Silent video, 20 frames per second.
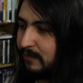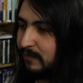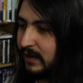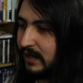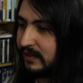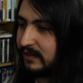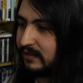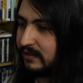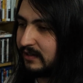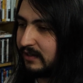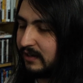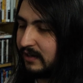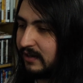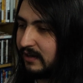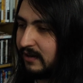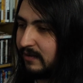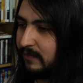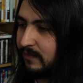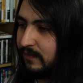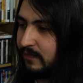best
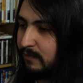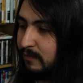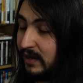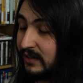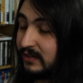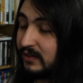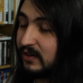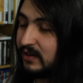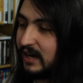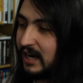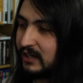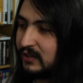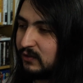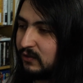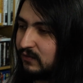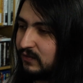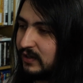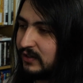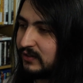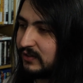
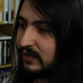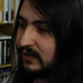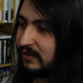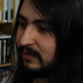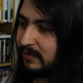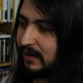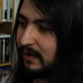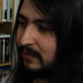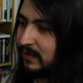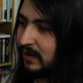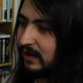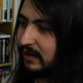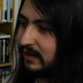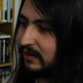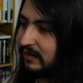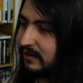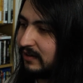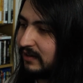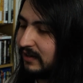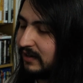international feature in my
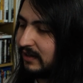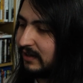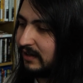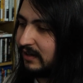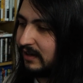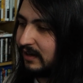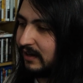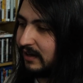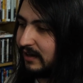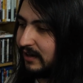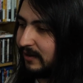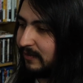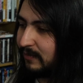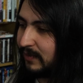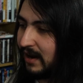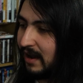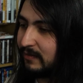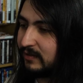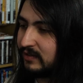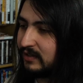opinion. But
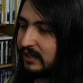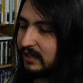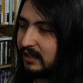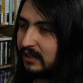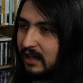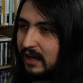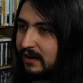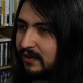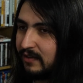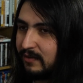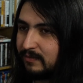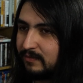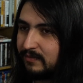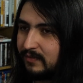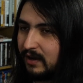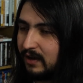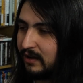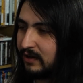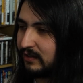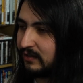I haven't seen a lot of
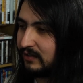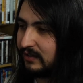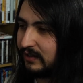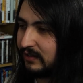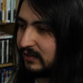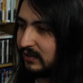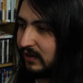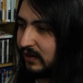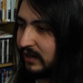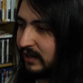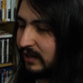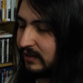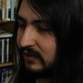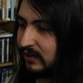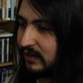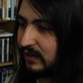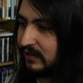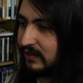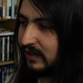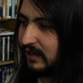them honestly, so it's
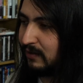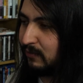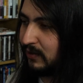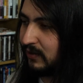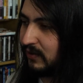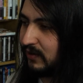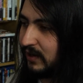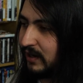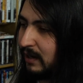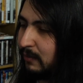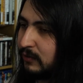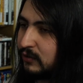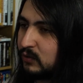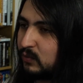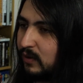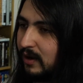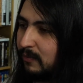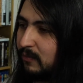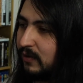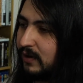hard to say whether or not I would
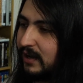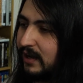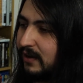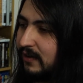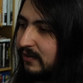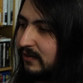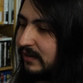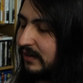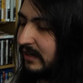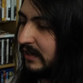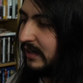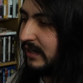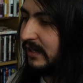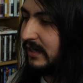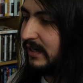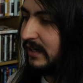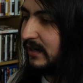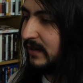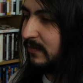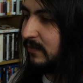swap one out.
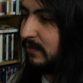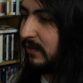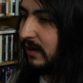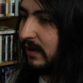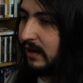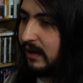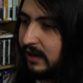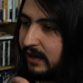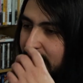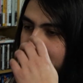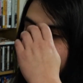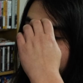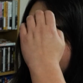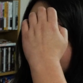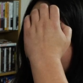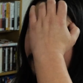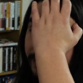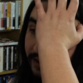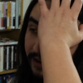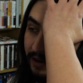But
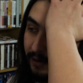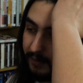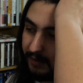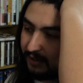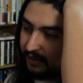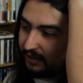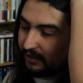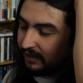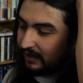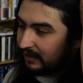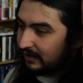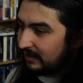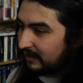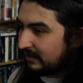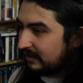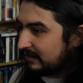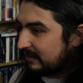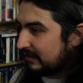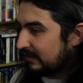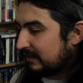I mean,
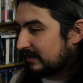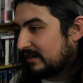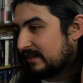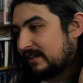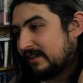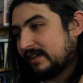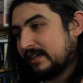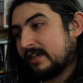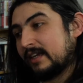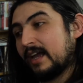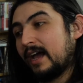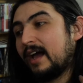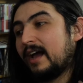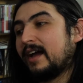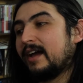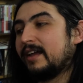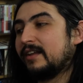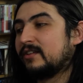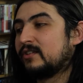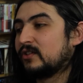
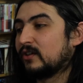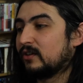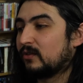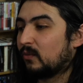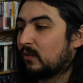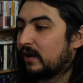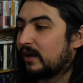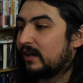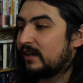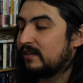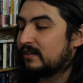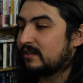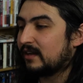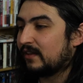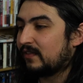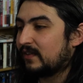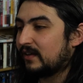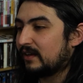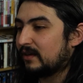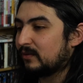yeah, in certain ways I
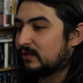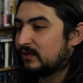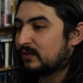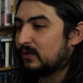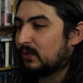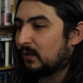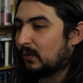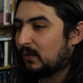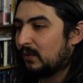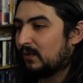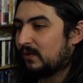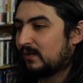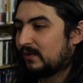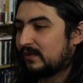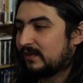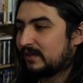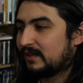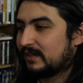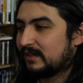think it was cool,